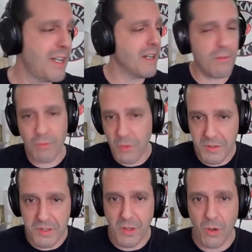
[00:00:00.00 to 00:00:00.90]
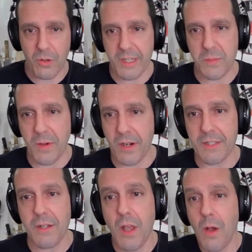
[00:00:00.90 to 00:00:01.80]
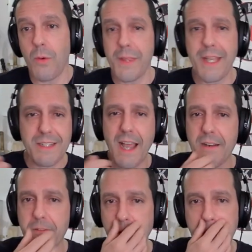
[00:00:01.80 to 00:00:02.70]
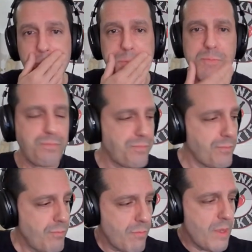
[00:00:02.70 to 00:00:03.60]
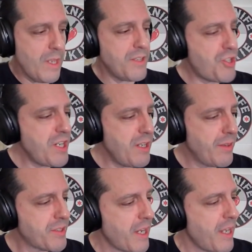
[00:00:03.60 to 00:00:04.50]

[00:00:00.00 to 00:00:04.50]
and it ruins the whole experience. Well, that's kind of like sheaths